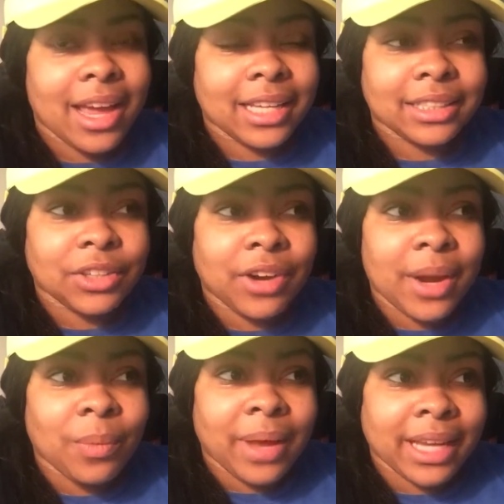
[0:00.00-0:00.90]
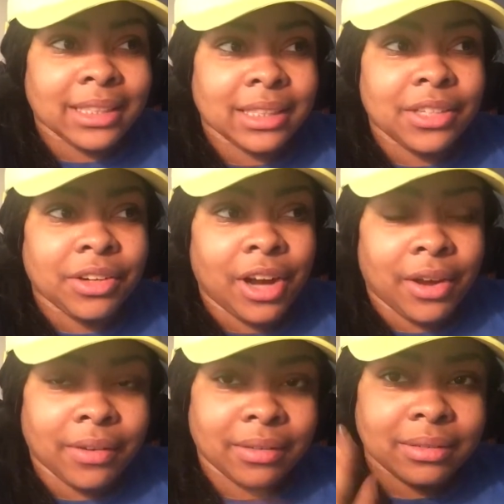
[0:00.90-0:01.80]
it's a great way to, you
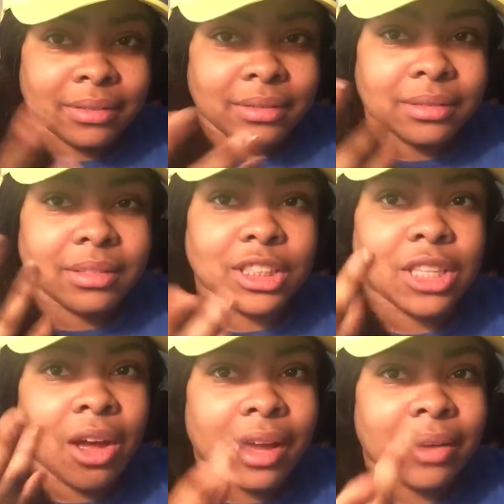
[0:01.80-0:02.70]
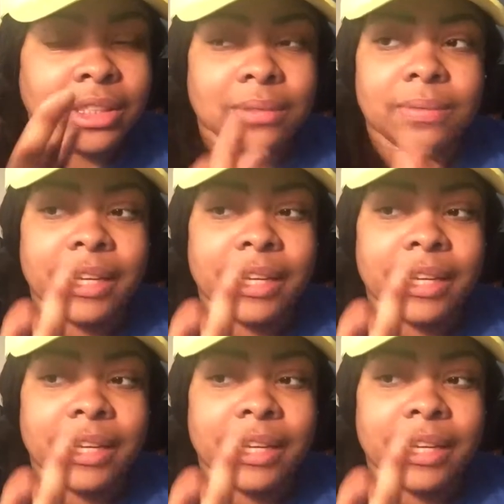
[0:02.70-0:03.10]
know, talk out your